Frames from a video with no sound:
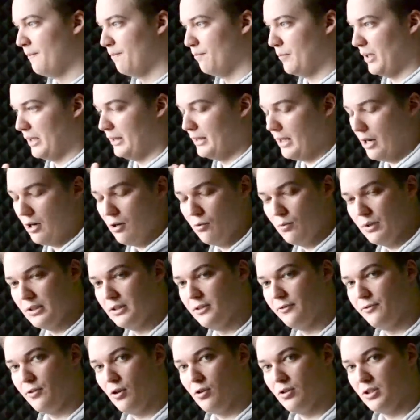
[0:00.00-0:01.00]
But now I want
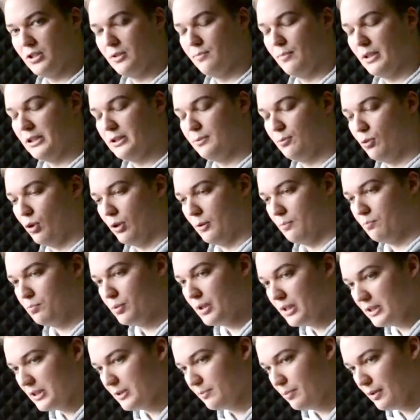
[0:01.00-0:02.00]
to focus much more on
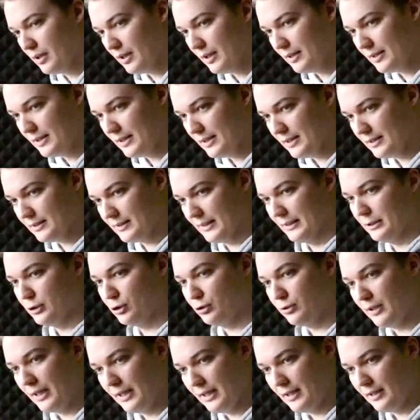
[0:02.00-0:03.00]
principal ideas and
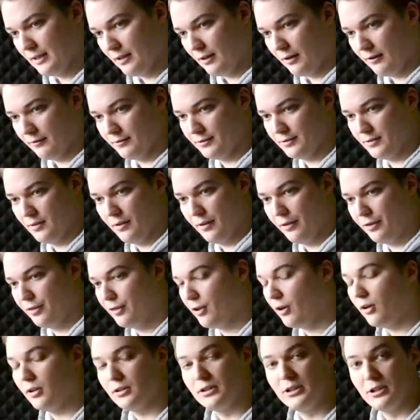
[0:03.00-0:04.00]
train of
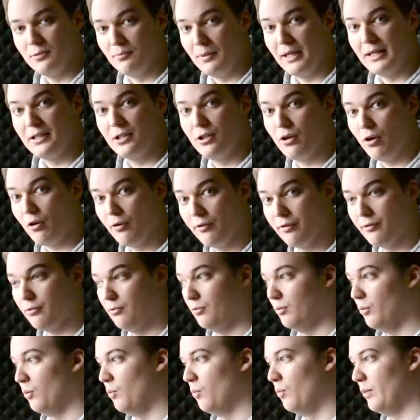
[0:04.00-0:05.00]
thoughts you might go
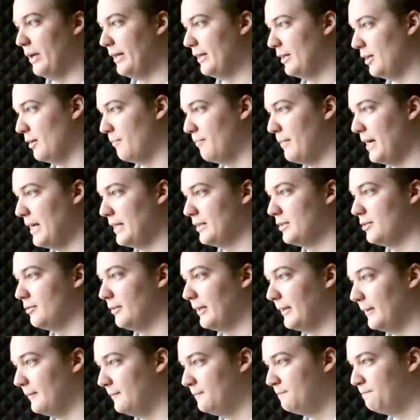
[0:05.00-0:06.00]
through when you're
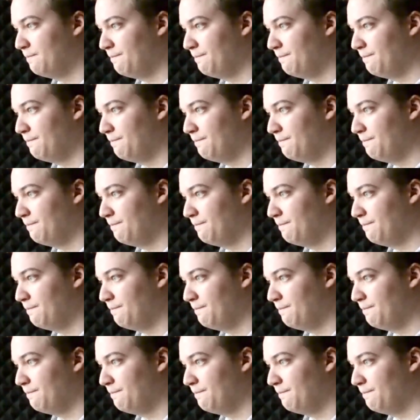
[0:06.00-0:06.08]
mastering.